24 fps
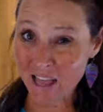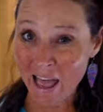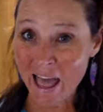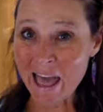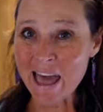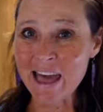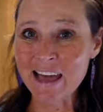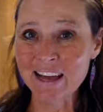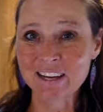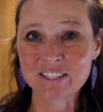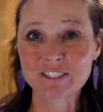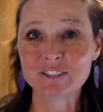
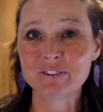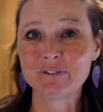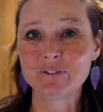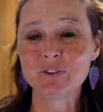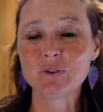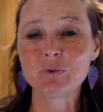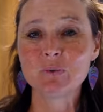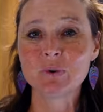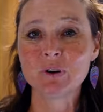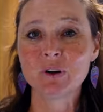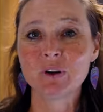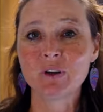hacks if
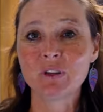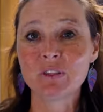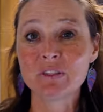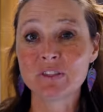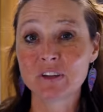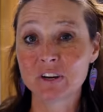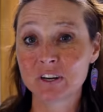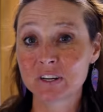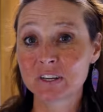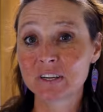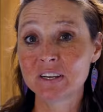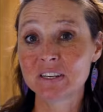you will,
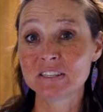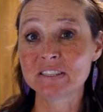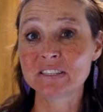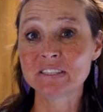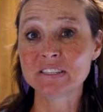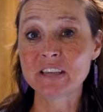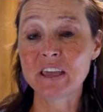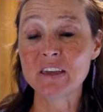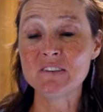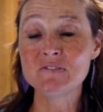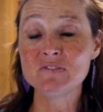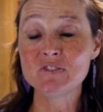that are gonna
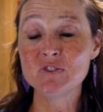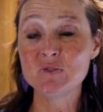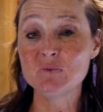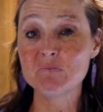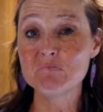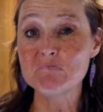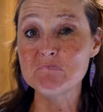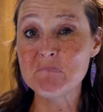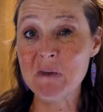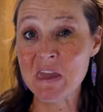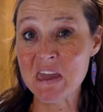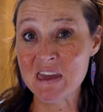save you
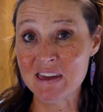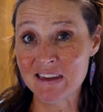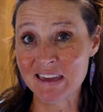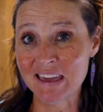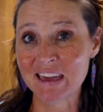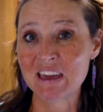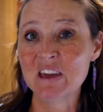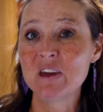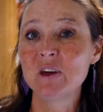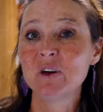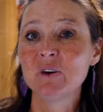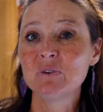
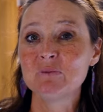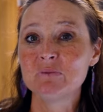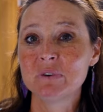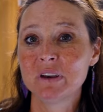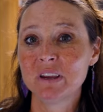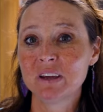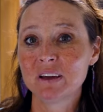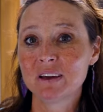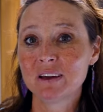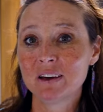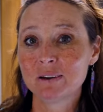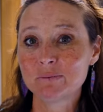big
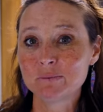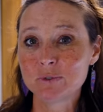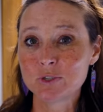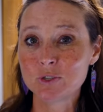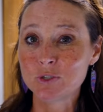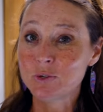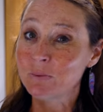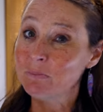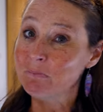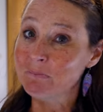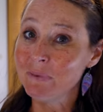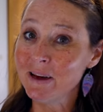when it comes
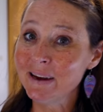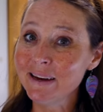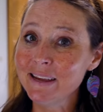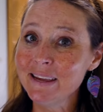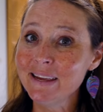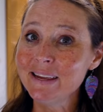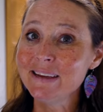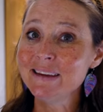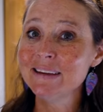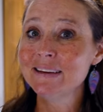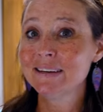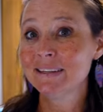to
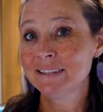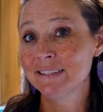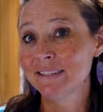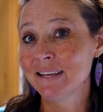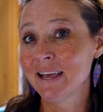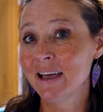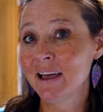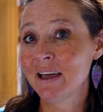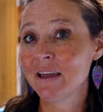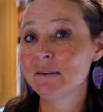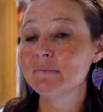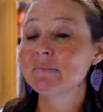money,
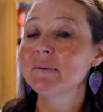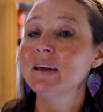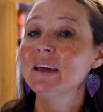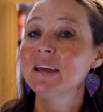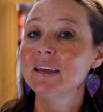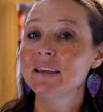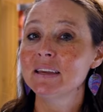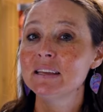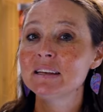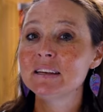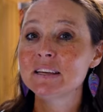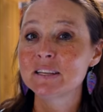time,
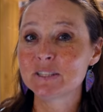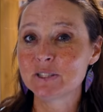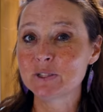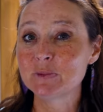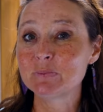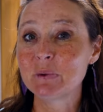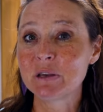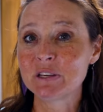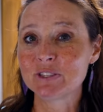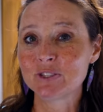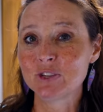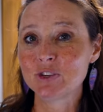and
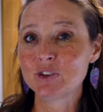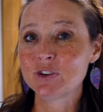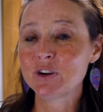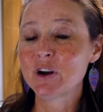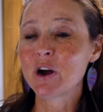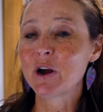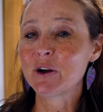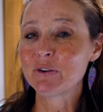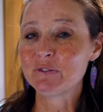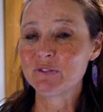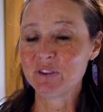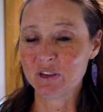space in your
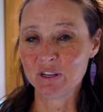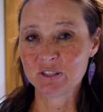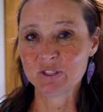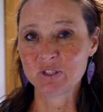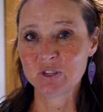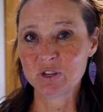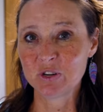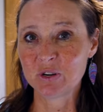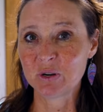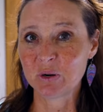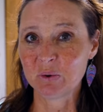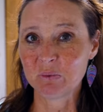RV.
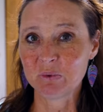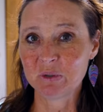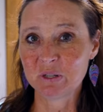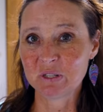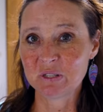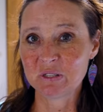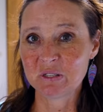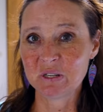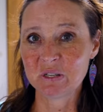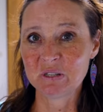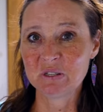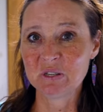So you're gonna
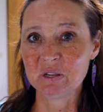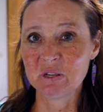wanna stay